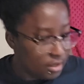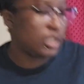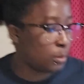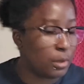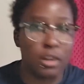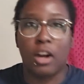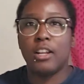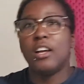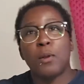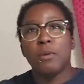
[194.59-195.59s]
I swear to
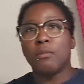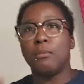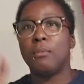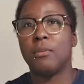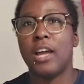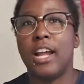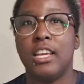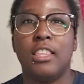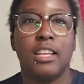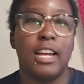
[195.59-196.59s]
God, I don't even remember
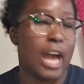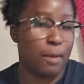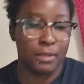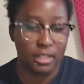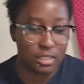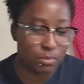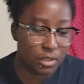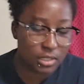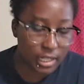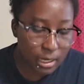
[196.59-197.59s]
anything that happened in these
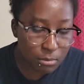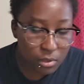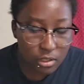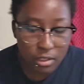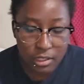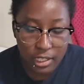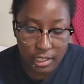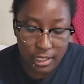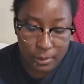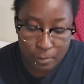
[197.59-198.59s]
books. Like I'm literally
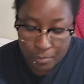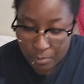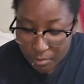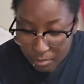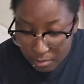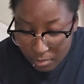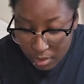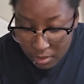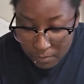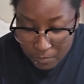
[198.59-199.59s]
like
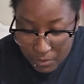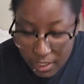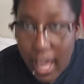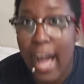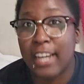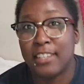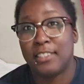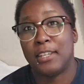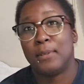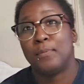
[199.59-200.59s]

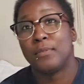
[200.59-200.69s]
Agatha.